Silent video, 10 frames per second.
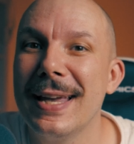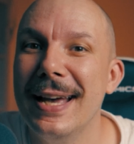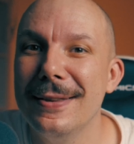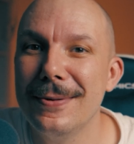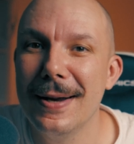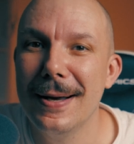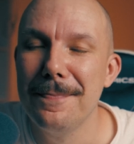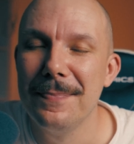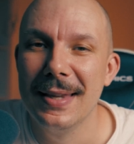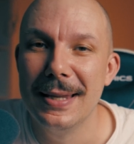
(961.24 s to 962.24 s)
Kendra,
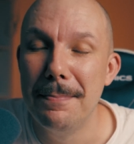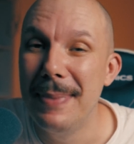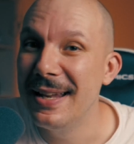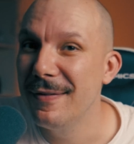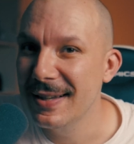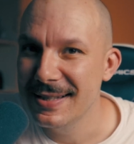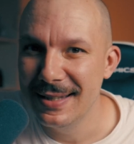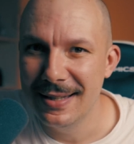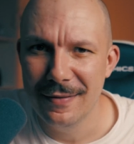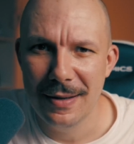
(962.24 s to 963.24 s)
the benefics
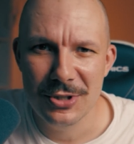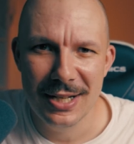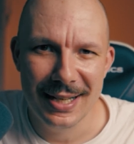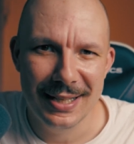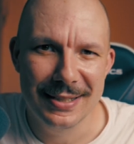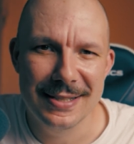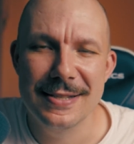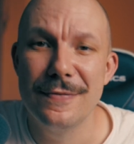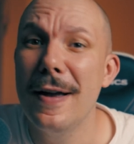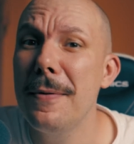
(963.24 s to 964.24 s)
in the Navamsha Lagna. This
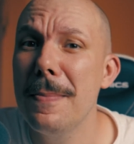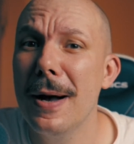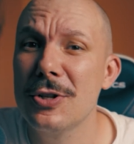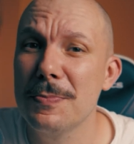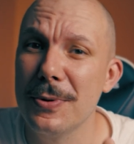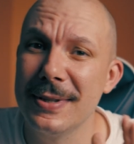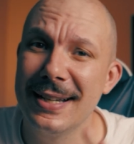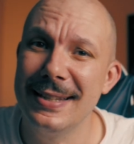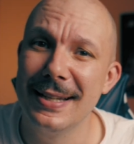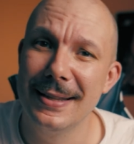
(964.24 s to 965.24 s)
is very much
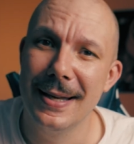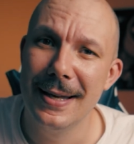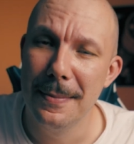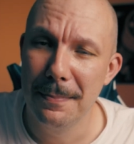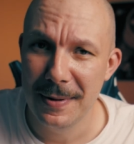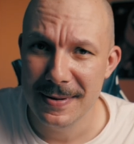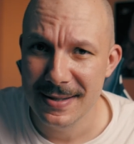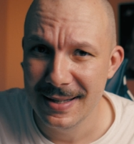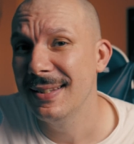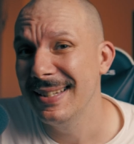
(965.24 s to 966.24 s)
protecting the
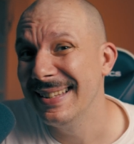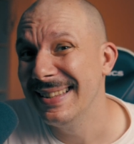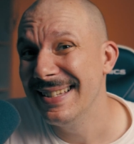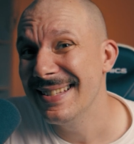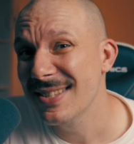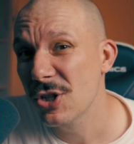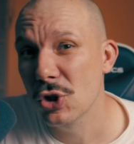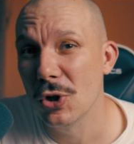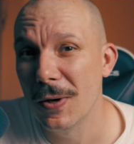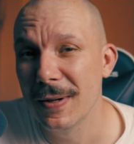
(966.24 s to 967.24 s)
person. And in this
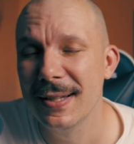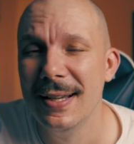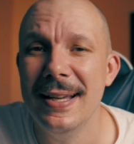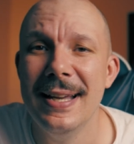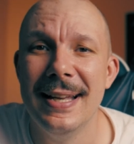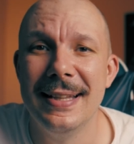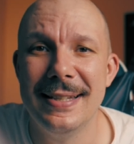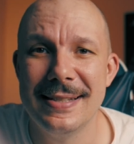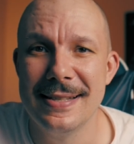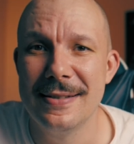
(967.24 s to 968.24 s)
chart,
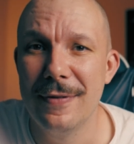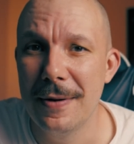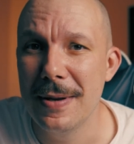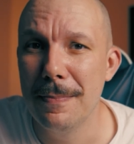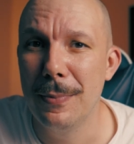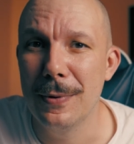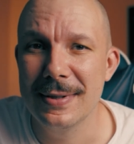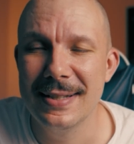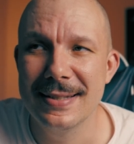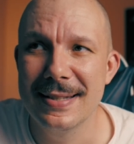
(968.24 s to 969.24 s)
this is very
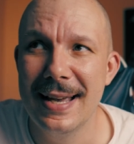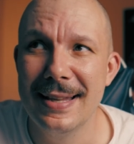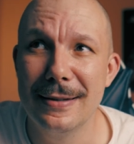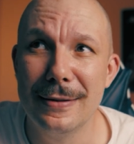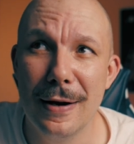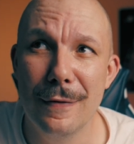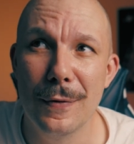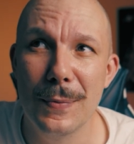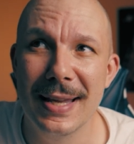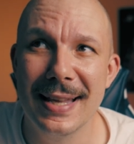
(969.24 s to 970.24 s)
important. And
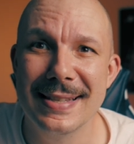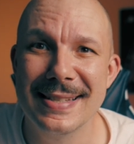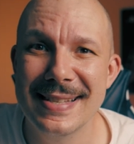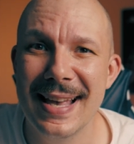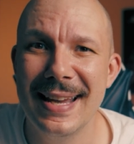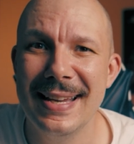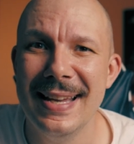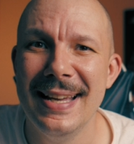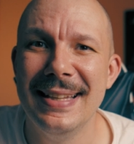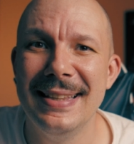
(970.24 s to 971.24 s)
therefore, we can say
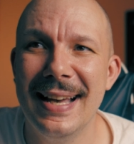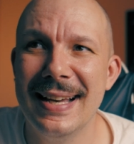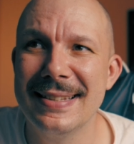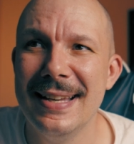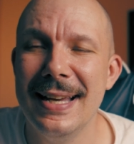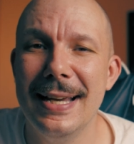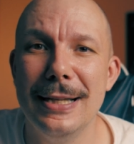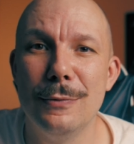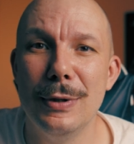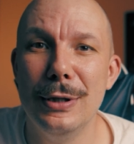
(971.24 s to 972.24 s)
that
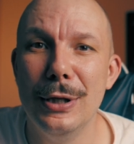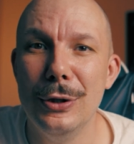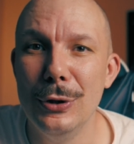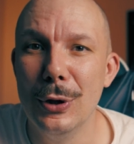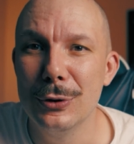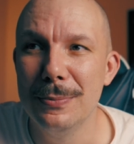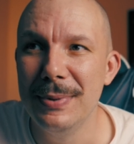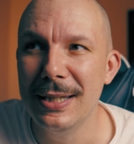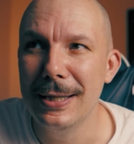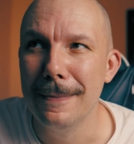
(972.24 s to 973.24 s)
it will not
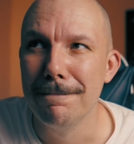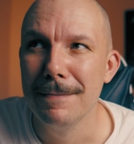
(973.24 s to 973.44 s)
be